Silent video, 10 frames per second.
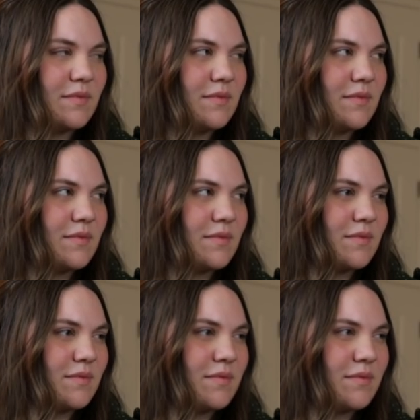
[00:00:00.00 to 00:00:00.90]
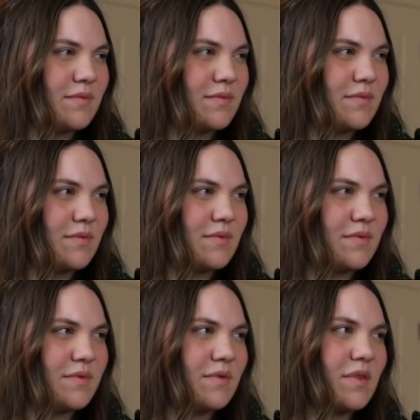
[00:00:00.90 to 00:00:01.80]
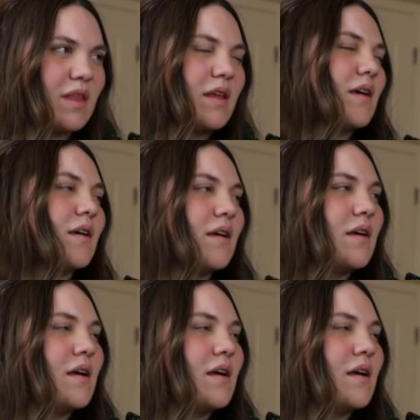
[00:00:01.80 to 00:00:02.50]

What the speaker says: [no speech]